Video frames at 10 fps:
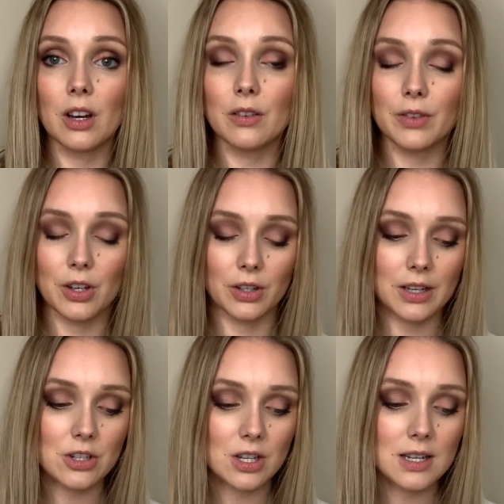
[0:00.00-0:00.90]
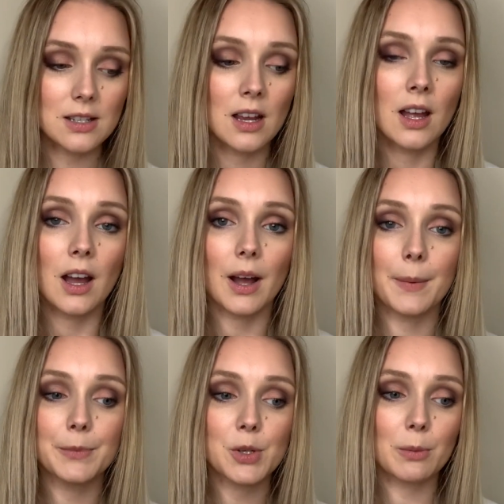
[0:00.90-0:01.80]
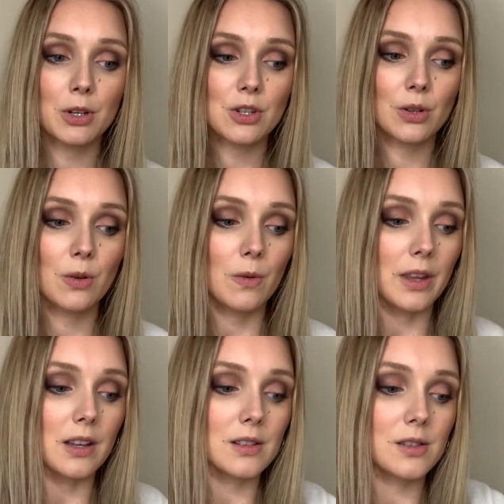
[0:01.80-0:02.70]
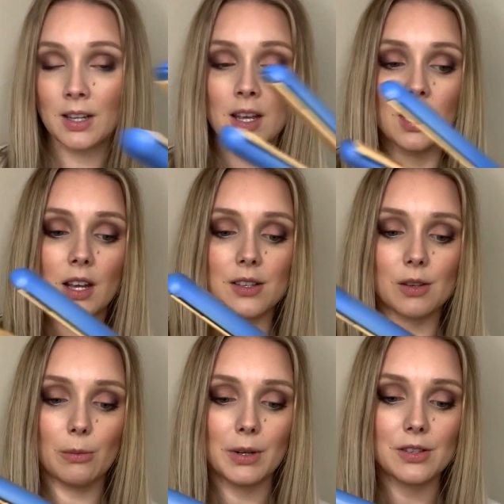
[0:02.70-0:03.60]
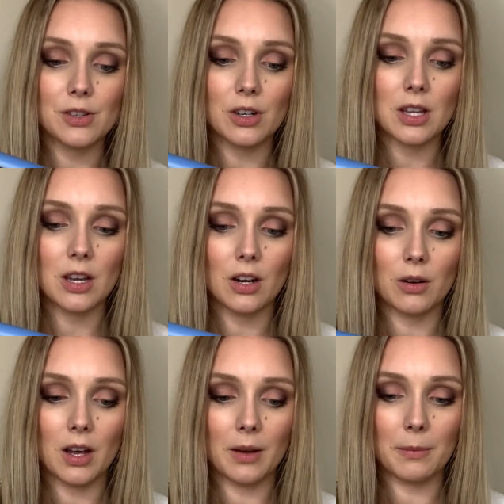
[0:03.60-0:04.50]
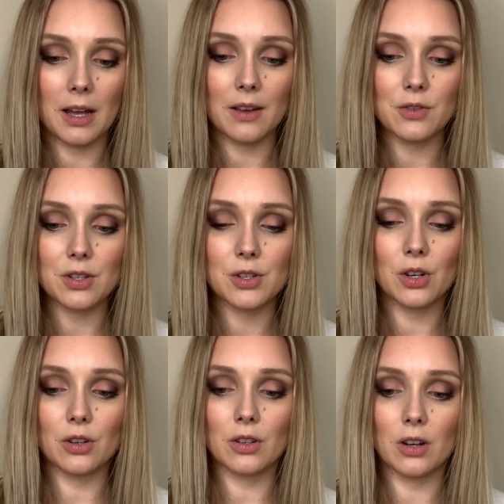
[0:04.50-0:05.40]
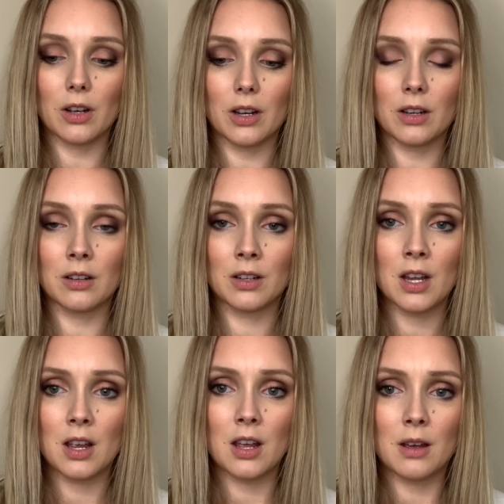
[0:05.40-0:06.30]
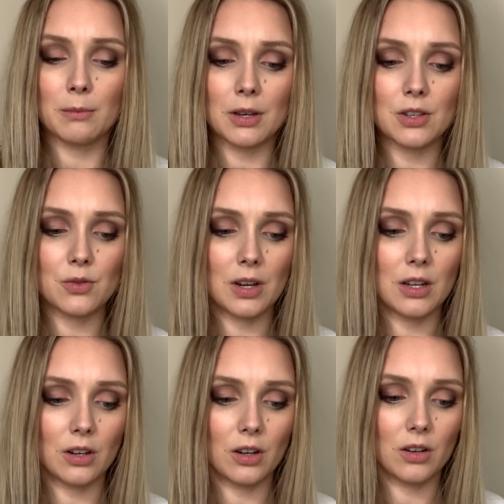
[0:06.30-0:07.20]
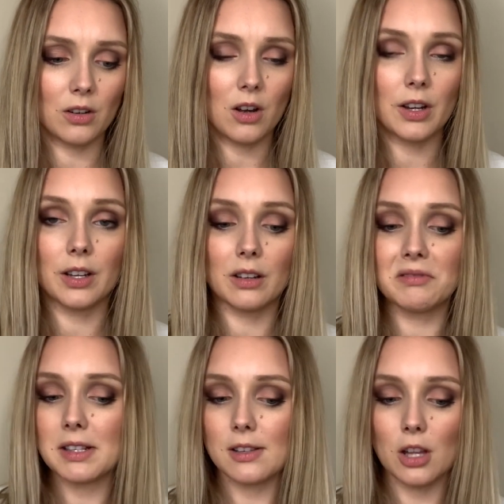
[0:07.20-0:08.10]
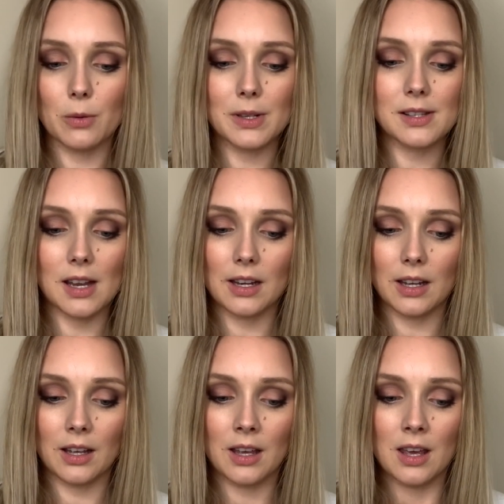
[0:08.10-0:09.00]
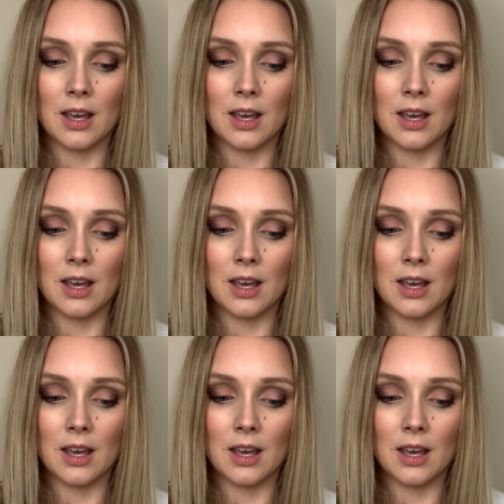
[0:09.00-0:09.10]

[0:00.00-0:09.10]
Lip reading: of the cookie sheet. So I'm going to show you these. So I'm going to start here. I've just turned on my straightener on its lowest setting.